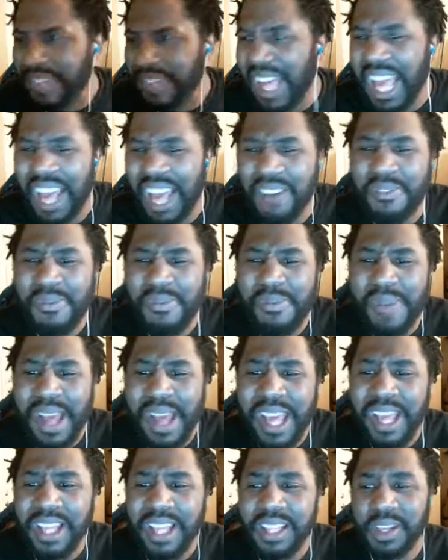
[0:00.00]
I have
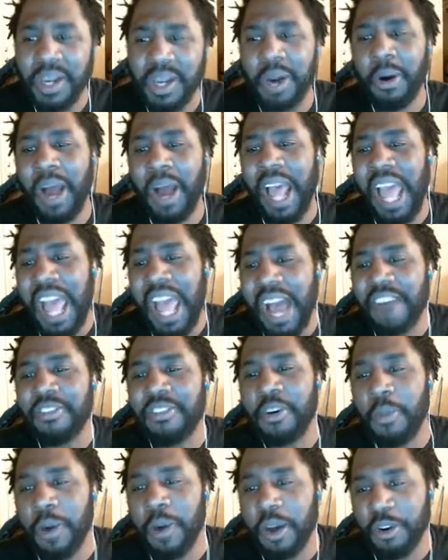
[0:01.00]
May, so I'll have
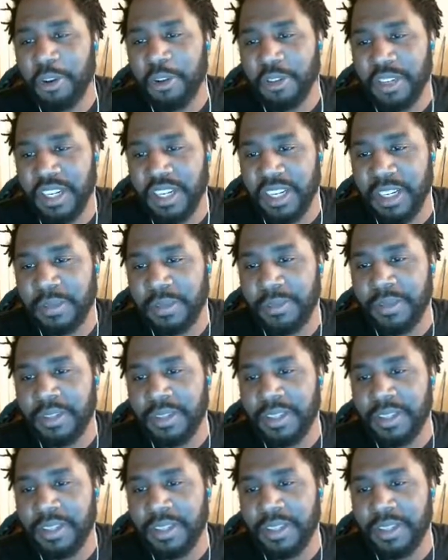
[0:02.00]
a water type.